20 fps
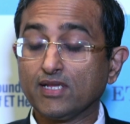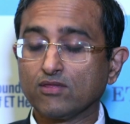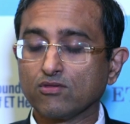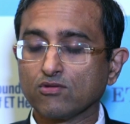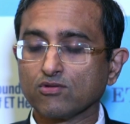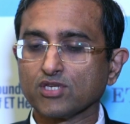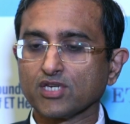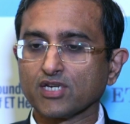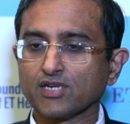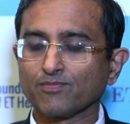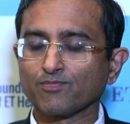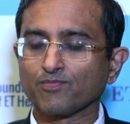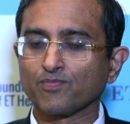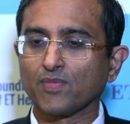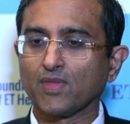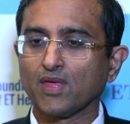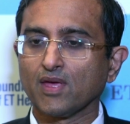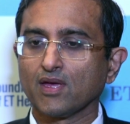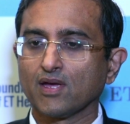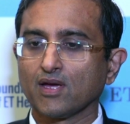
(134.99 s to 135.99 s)
Hinduja,
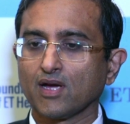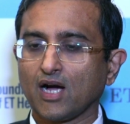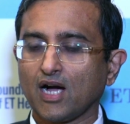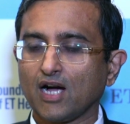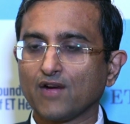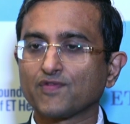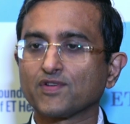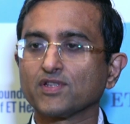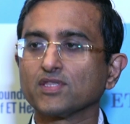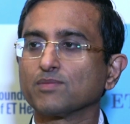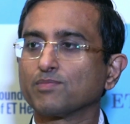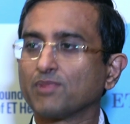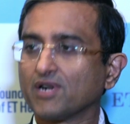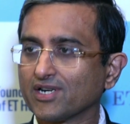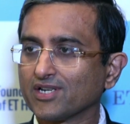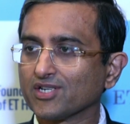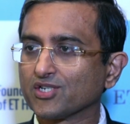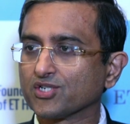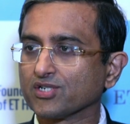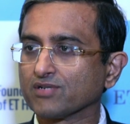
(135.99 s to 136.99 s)
after the
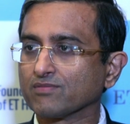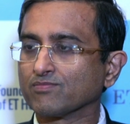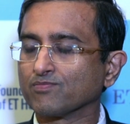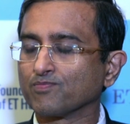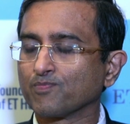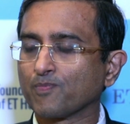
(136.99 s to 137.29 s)
partition,